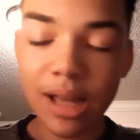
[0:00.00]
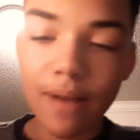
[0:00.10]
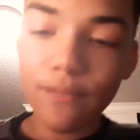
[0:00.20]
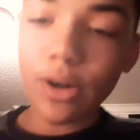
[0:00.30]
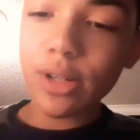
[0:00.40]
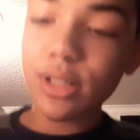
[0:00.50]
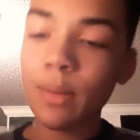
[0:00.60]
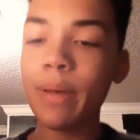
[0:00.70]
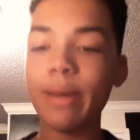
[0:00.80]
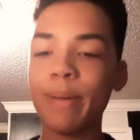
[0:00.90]
First,
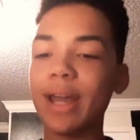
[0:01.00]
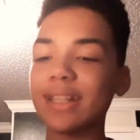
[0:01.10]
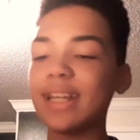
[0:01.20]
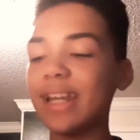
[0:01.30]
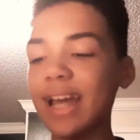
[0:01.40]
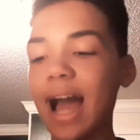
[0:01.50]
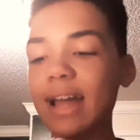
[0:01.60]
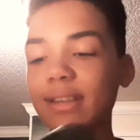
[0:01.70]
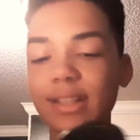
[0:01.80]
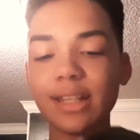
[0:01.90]

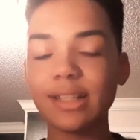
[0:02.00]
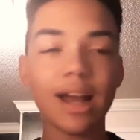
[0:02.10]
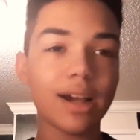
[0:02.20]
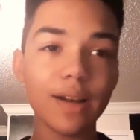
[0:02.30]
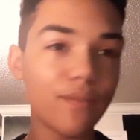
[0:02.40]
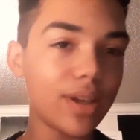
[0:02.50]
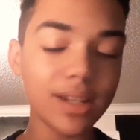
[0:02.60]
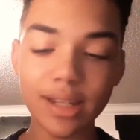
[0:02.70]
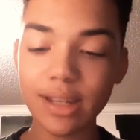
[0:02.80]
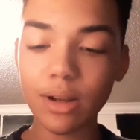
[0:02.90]
Picatinny, this is not going to
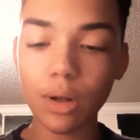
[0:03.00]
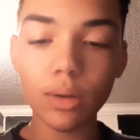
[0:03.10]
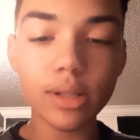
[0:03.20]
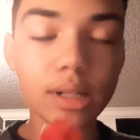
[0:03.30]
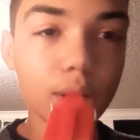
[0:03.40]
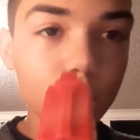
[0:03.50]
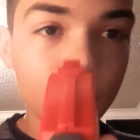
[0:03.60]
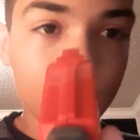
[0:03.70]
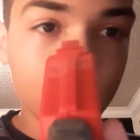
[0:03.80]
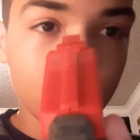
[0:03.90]
fit at all. It's not going to
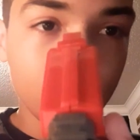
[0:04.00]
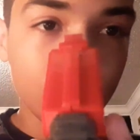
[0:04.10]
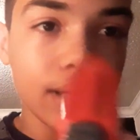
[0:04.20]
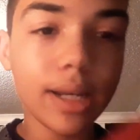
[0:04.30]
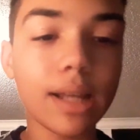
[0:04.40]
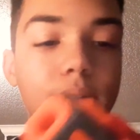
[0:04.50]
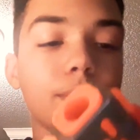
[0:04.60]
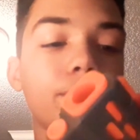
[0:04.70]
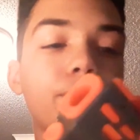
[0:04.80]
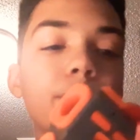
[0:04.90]
fit. Look at that.
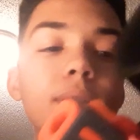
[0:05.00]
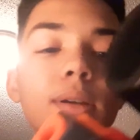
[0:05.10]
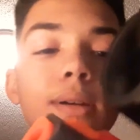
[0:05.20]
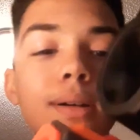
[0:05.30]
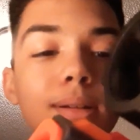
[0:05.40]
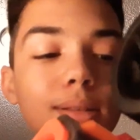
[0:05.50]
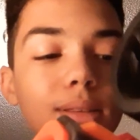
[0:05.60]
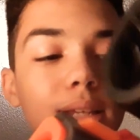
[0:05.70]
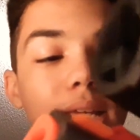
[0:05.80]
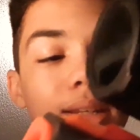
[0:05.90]

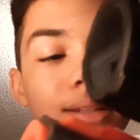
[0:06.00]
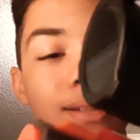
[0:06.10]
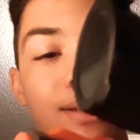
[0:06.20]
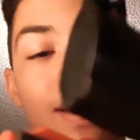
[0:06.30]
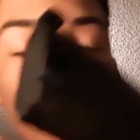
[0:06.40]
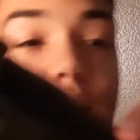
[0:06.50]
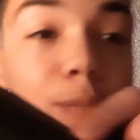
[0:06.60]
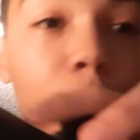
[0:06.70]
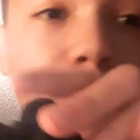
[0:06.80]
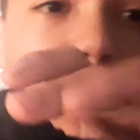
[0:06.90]
Look at this. It fits
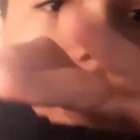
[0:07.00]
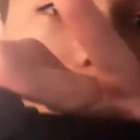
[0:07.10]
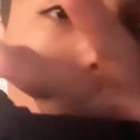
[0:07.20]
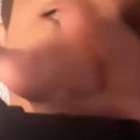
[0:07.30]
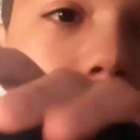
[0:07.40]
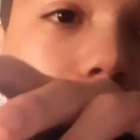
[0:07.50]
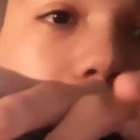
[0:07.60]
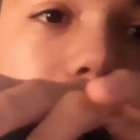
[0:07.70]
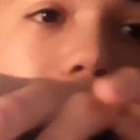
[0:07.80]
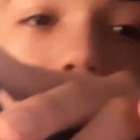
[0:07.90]
perfectly onto
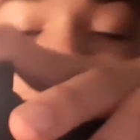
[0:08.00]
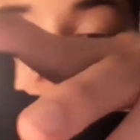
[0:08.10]
like the actual